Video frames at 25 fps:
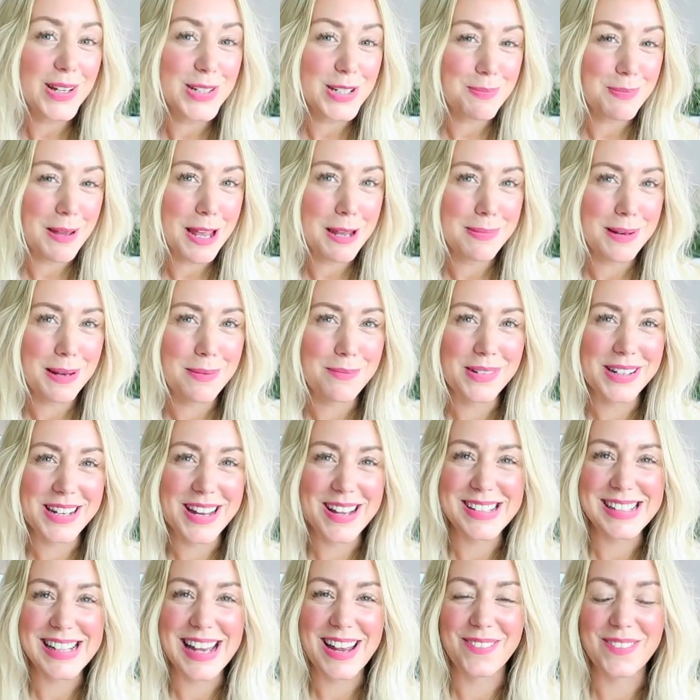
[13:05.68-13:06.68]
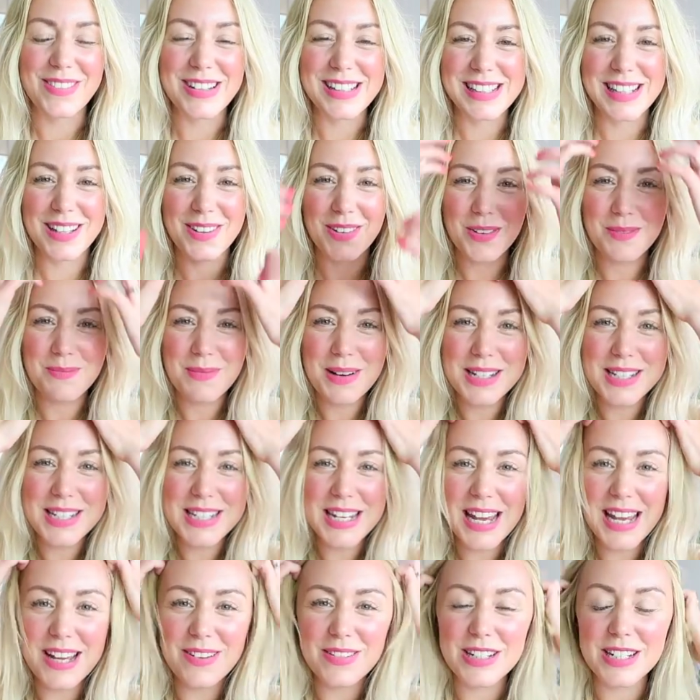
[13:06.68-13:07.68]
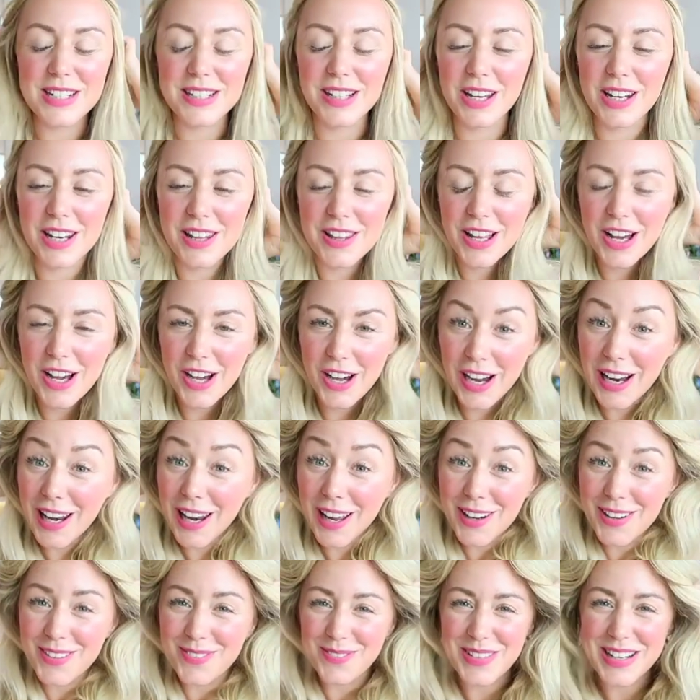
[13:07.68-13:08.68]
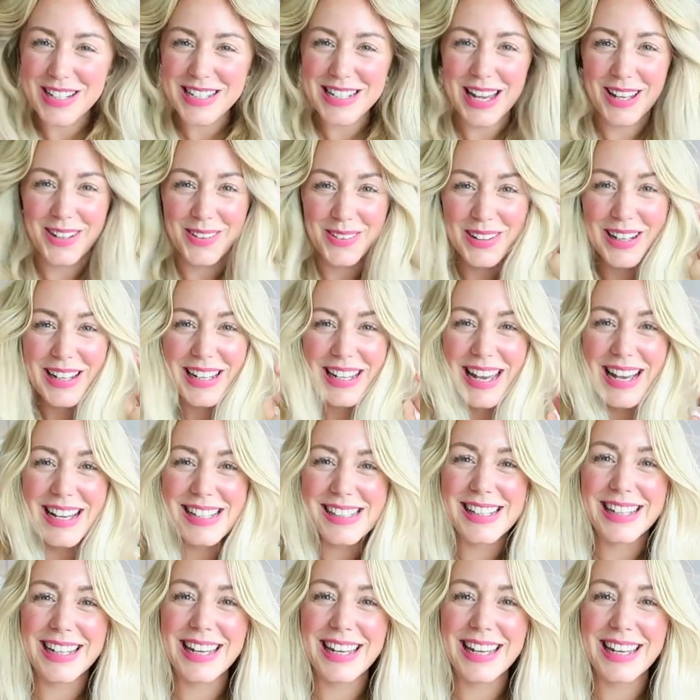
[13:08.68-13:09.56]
And I do babying videos every single Monday, which is kind of the highlight of my channel, I guess.